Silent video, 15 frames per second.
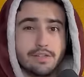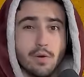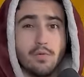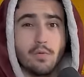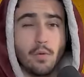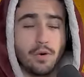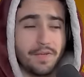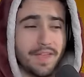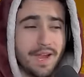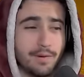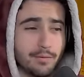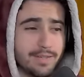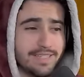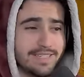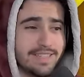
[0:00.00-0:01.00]
So for that
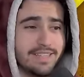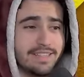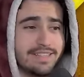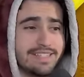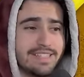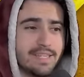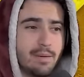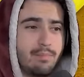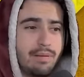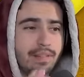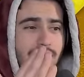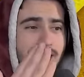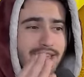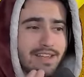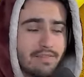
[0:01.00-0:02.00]
reason, the
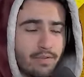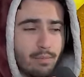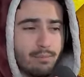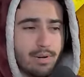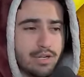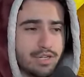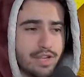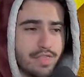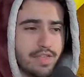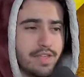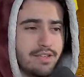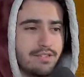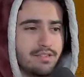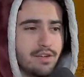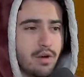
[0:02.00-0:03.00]
supply of a bunch of
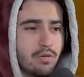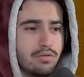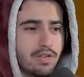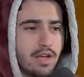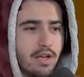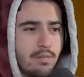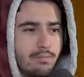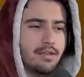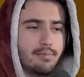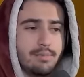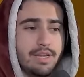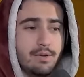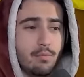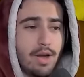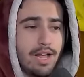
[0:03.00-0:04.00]
things goes up.
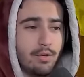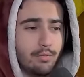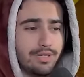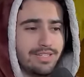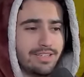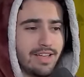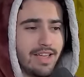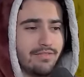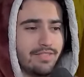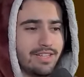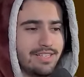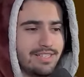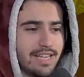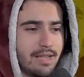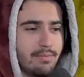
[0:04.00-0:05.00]
Meanwhile, we still have the
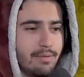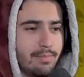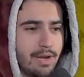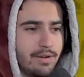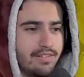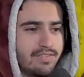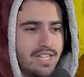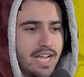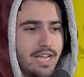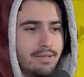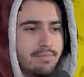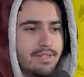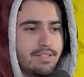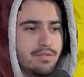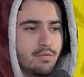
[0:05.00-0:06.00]
same amount of
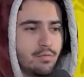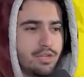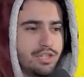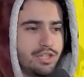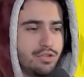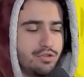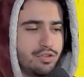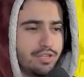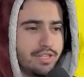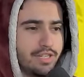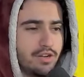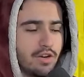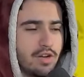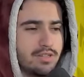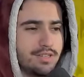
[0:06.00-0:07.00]
diamonds, which usually
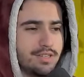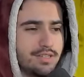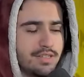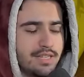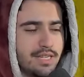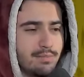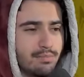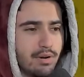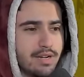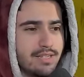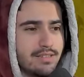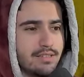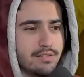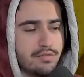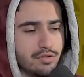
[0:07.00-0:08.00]
causes the
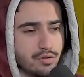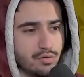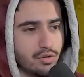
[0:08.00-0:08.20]
prices to